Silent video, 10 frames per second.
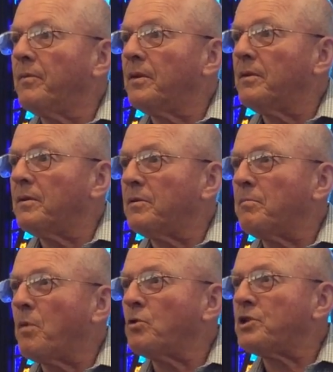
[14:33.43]
the
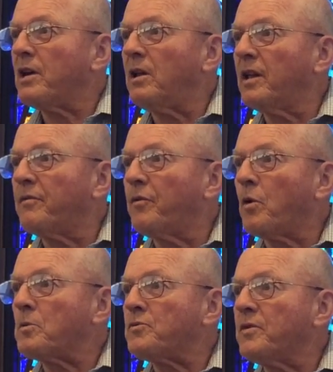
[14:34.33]
motel at
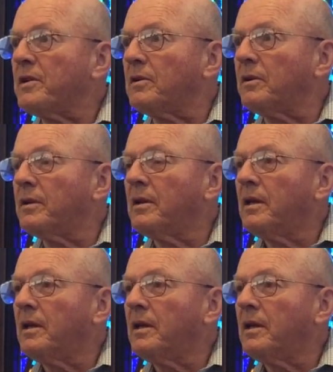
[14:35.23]
Forbes Field.